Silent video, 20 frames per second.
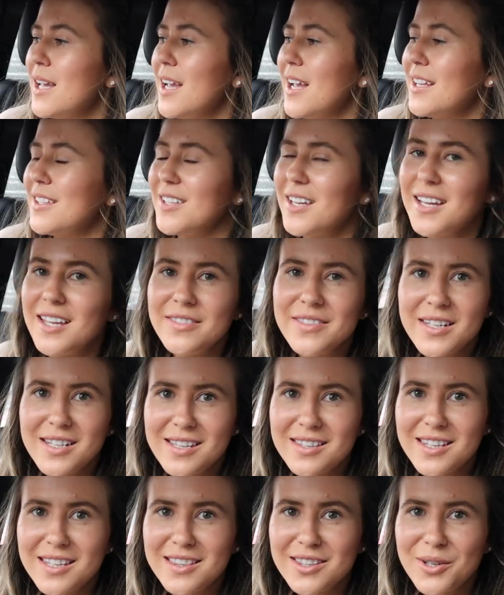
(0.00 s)
And yeah, and then
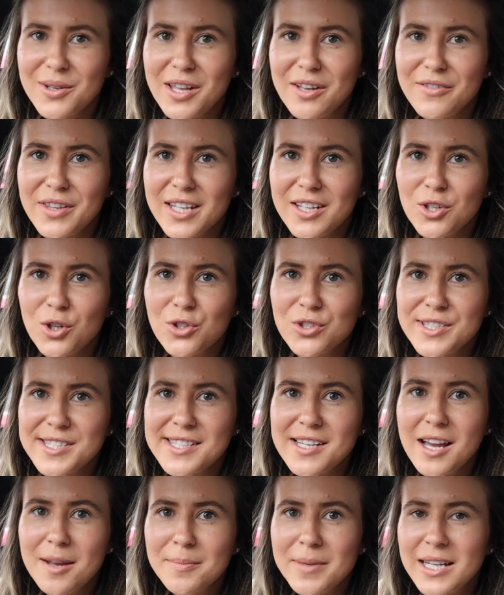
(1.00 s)
I think they'll have like an
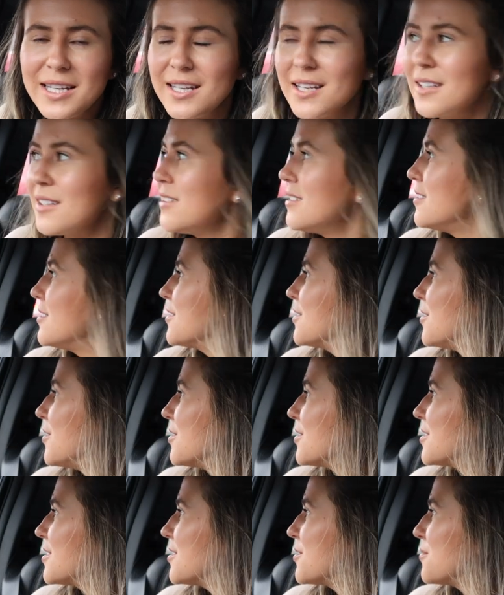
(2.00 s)
on-site meeting.
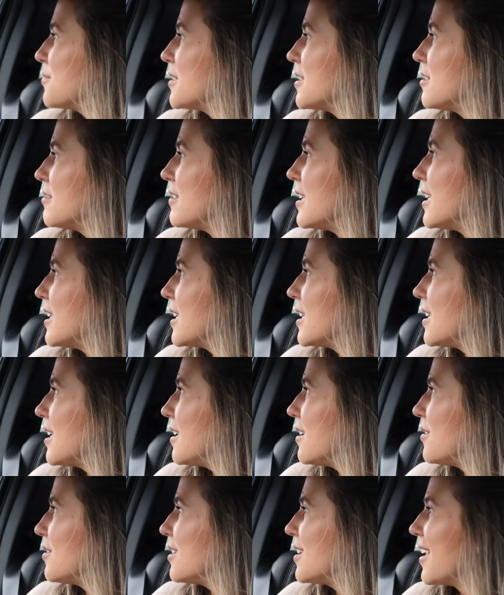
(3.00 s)
Gosh, it's really raining
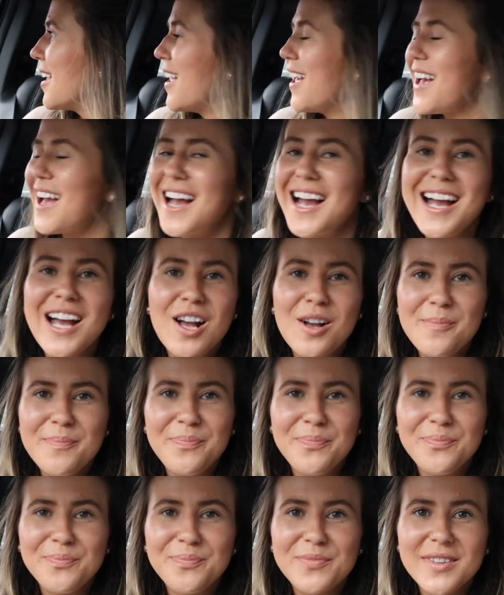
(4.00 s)
now.
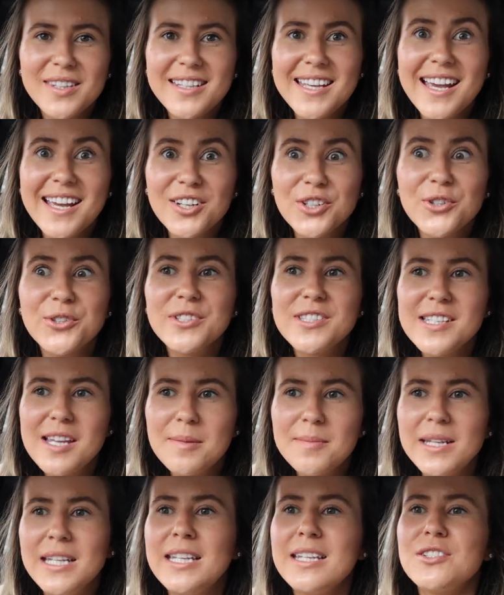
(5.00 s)
Yeah, an
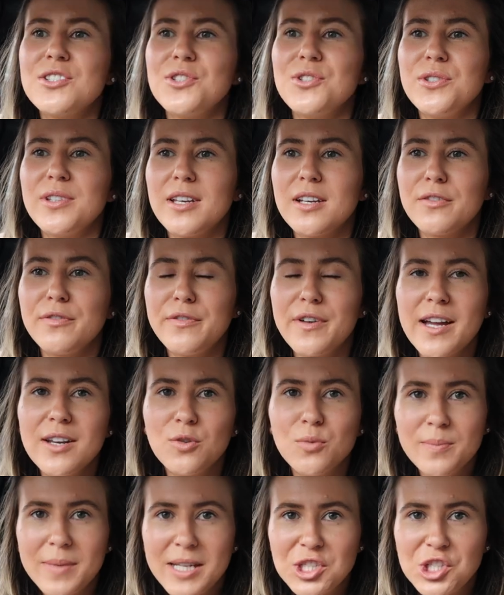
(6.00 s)
on-site meeting to do like a
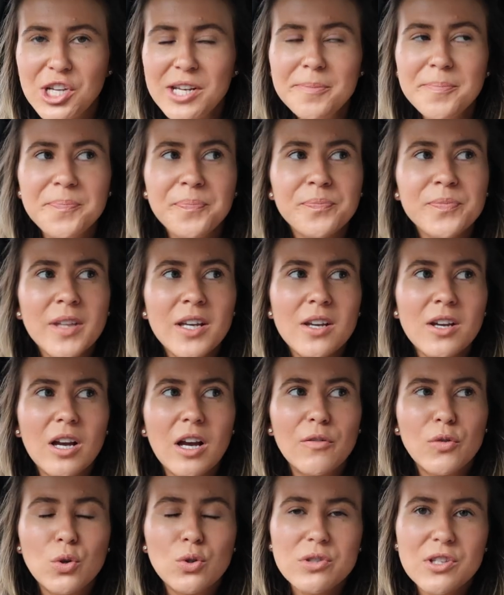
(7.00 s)
final measure.
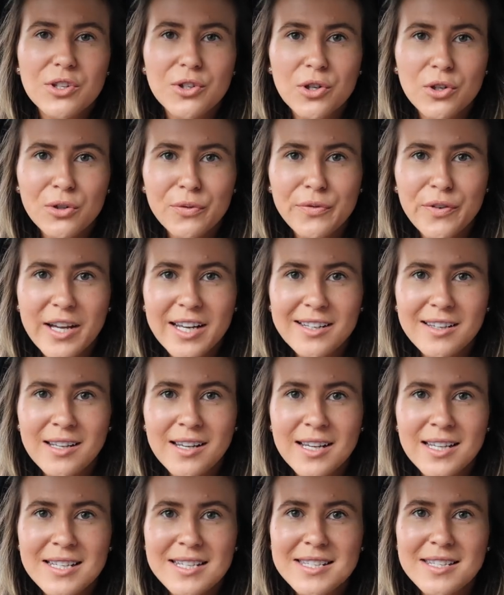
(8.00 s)
I've also got to
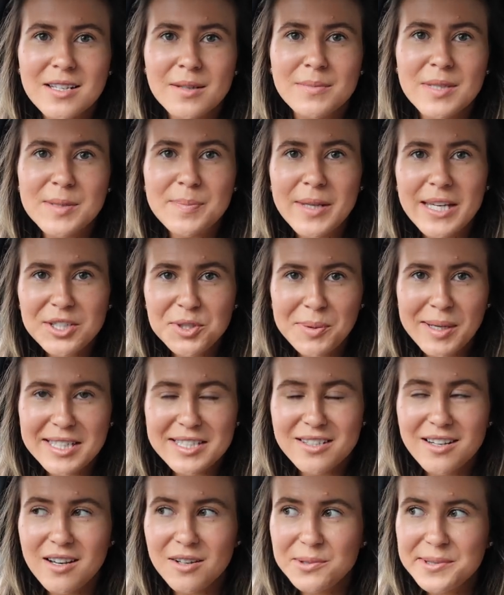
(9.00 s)
finalize some splashback
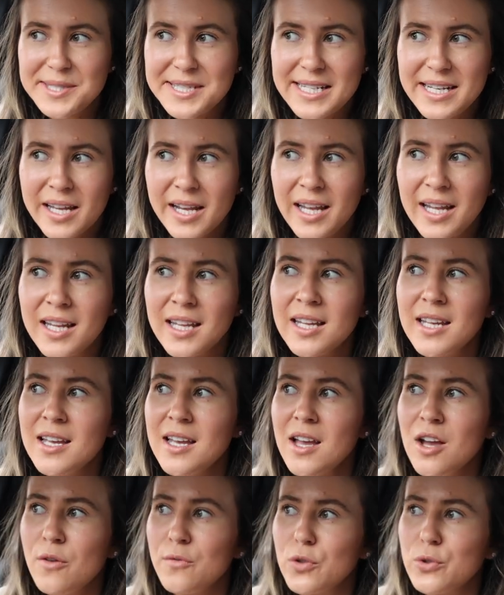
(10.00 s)
tiles today.
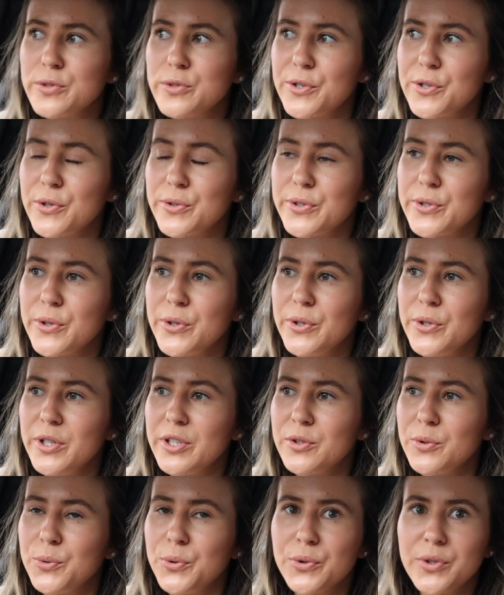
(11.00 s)
I've got to go
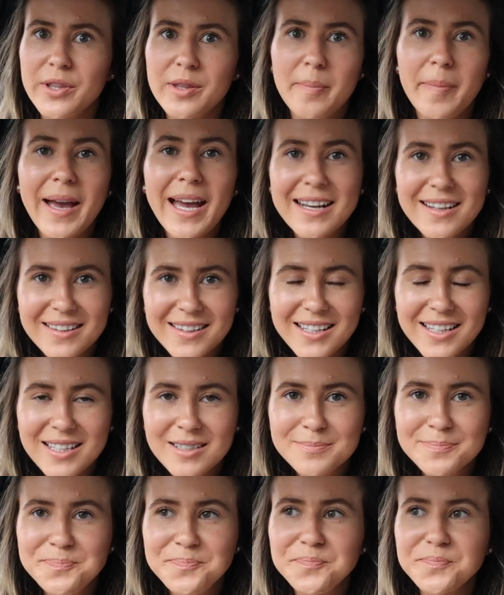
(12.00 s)
and order the
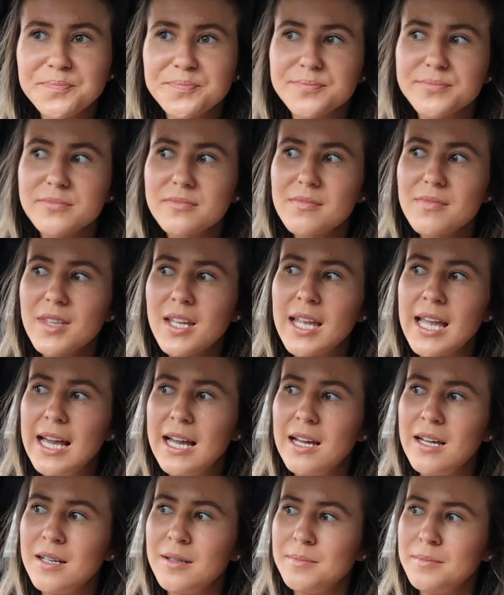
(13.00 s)
paneling
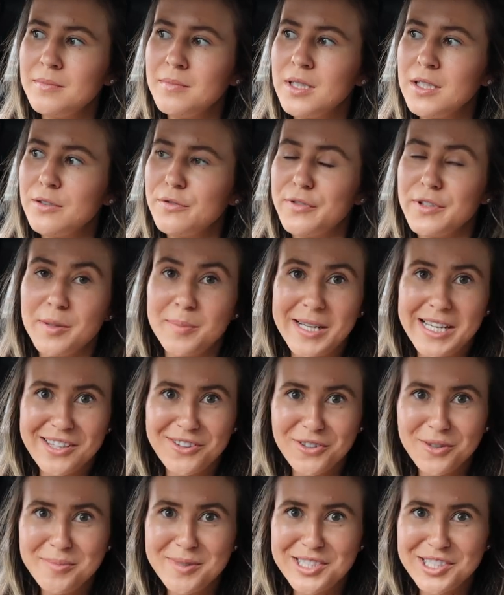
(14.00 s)
for the
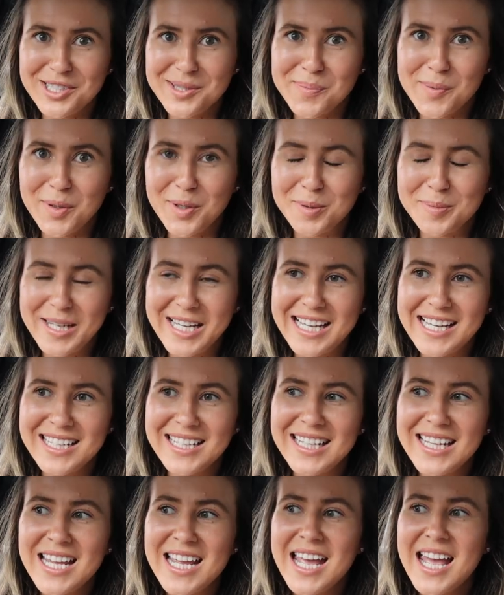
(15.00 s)
bathroom, which I spoke about.
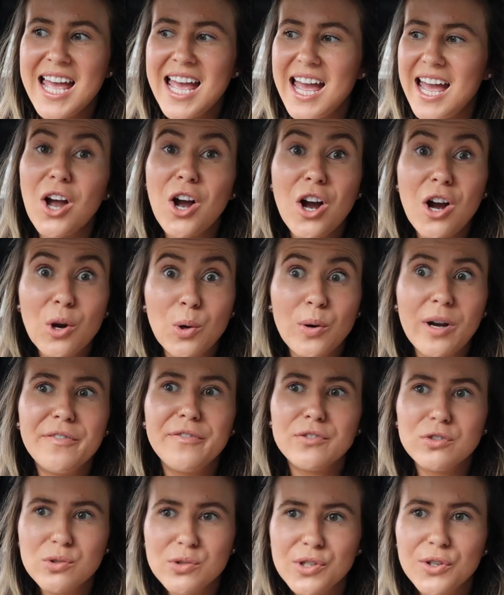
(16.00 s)
Oh,
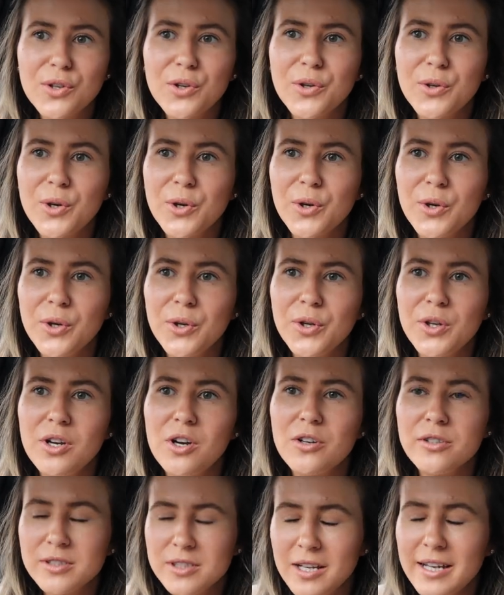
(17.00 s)
I've also got to go
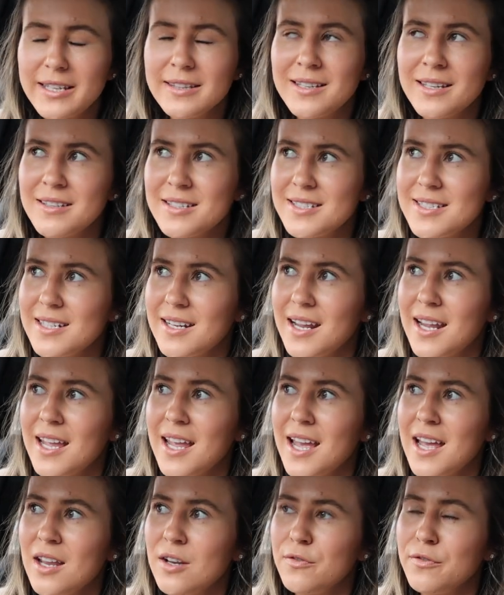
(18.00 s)
online later today
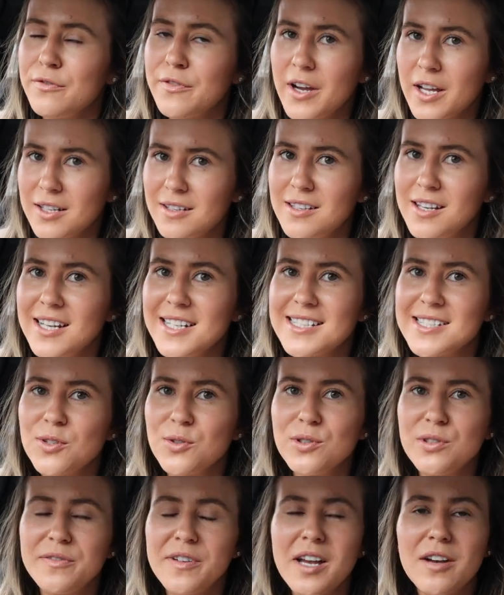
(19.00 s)
and finalize
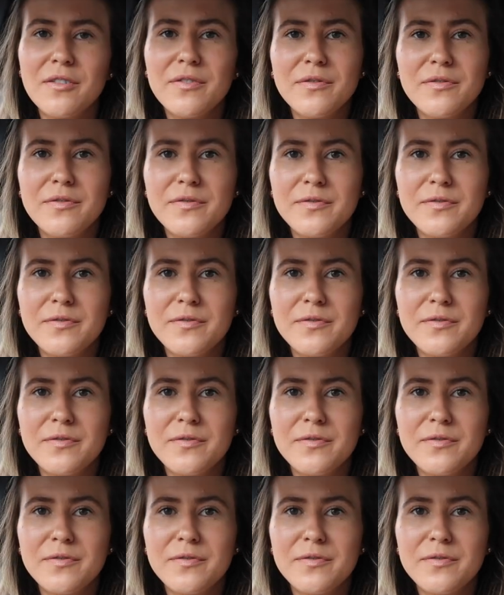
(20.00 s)
all of our